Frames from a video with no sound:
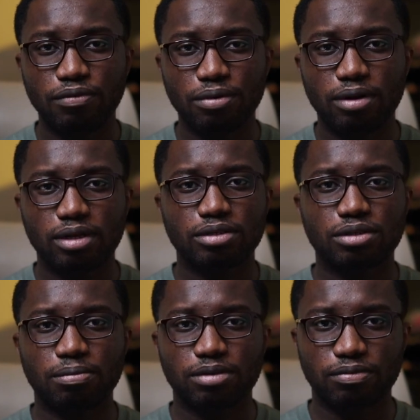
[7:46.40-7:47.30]
you learned
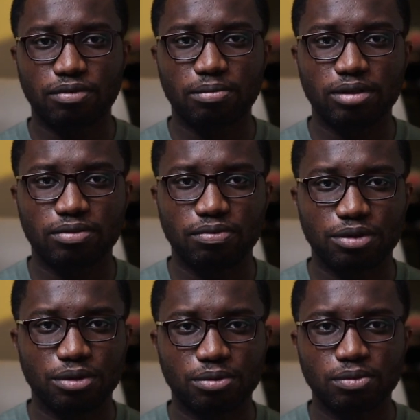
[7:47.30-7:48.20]
something from this
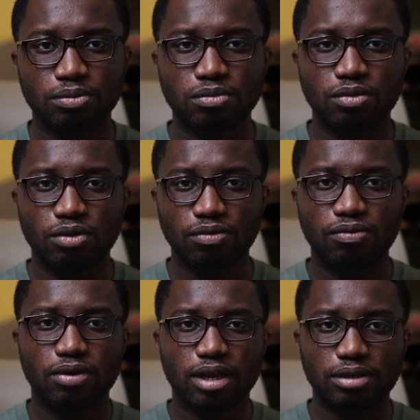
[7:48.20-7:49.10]
video, don't
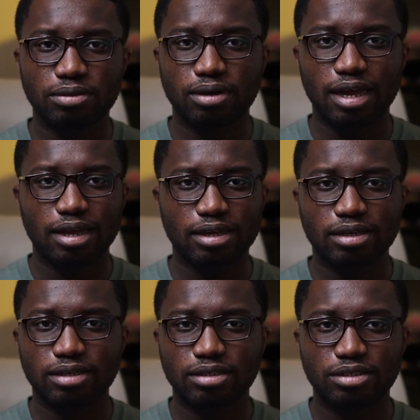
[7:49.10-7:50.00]
forget to like,
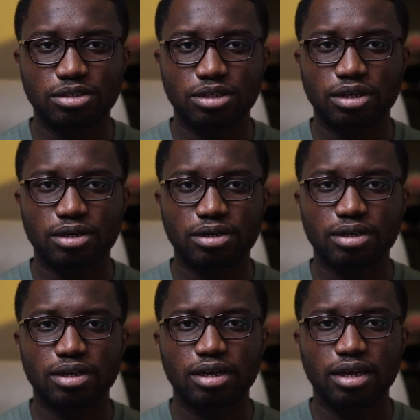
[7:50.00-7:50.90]
share,
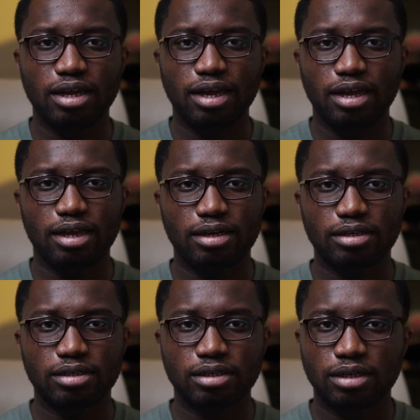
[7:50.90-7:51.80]

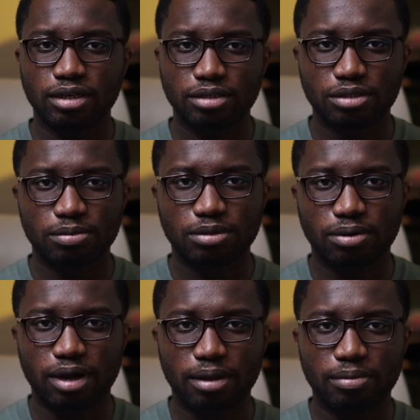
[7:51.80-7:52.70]
and
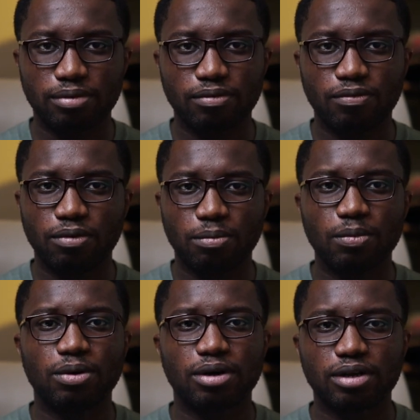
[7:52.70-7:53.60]
subscribe for
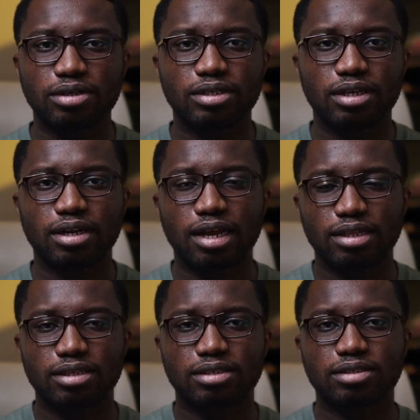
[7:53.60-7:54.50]
more content like
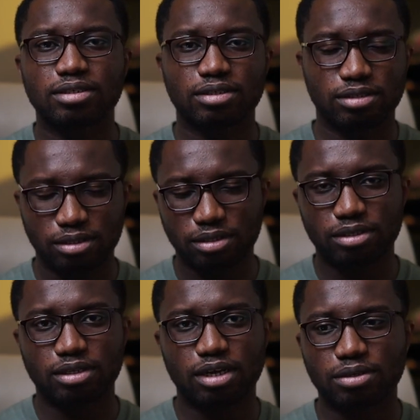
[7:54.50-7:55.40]
this. See you in
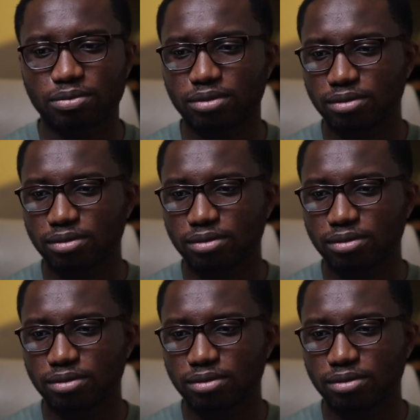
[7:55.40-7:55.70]
the next one.